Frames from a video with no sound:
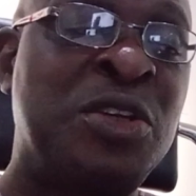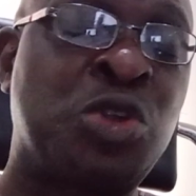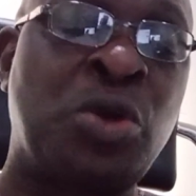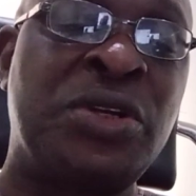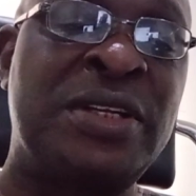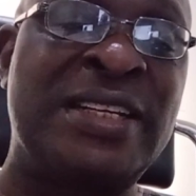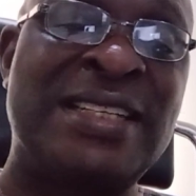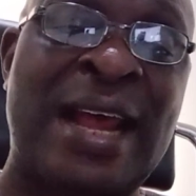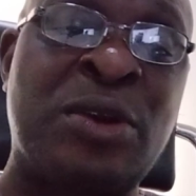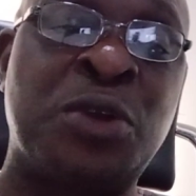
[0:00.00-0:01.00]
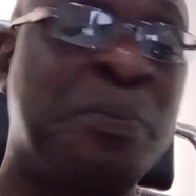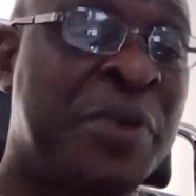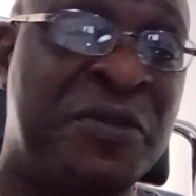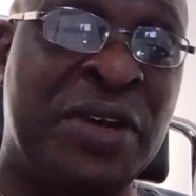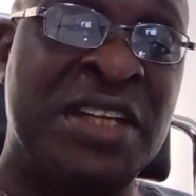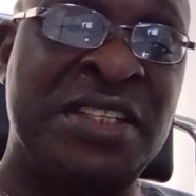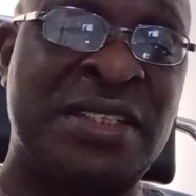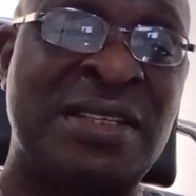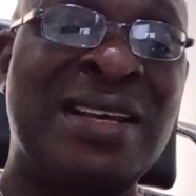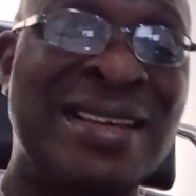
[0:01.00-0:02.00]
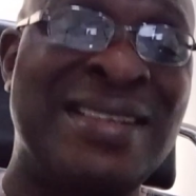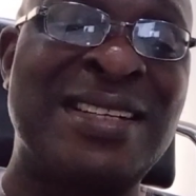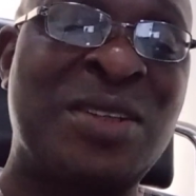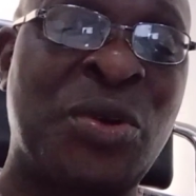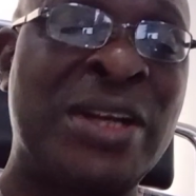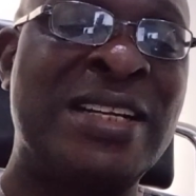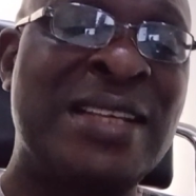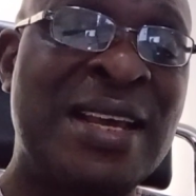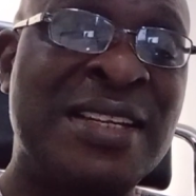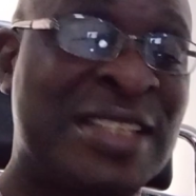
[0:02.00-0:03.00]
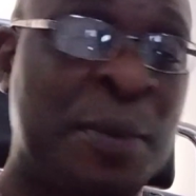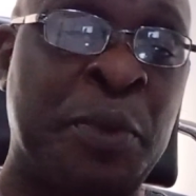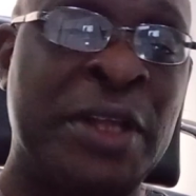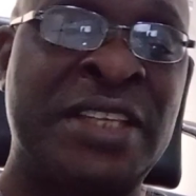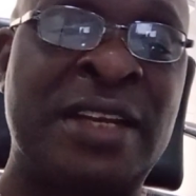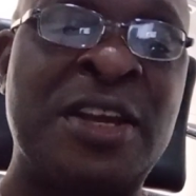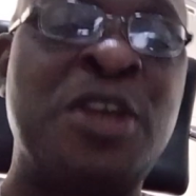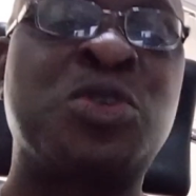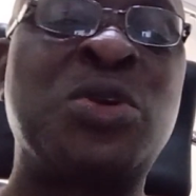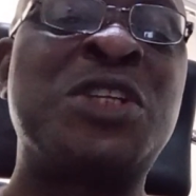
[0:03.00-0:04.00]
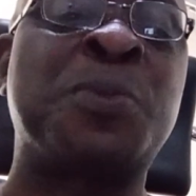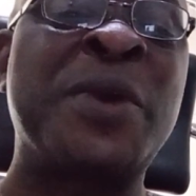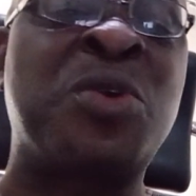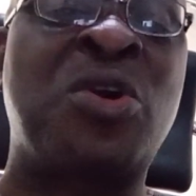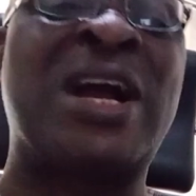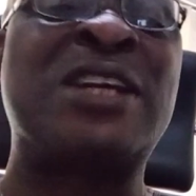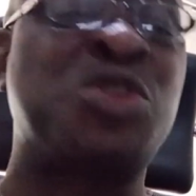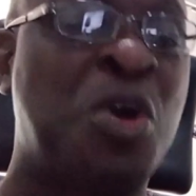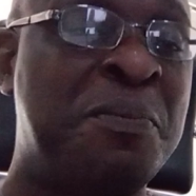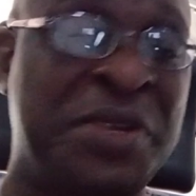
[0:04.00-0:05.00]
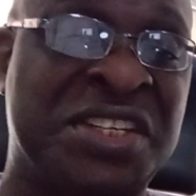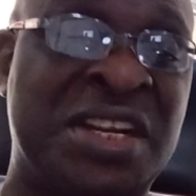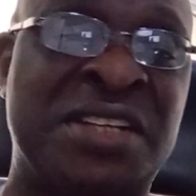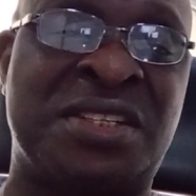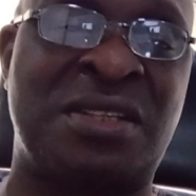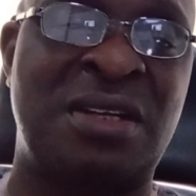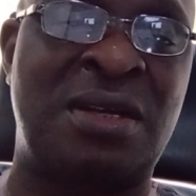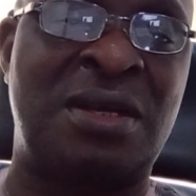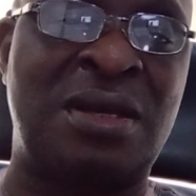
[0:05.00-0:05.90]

So these are not privileges. It is already stipulated. So the Supreme Court has no business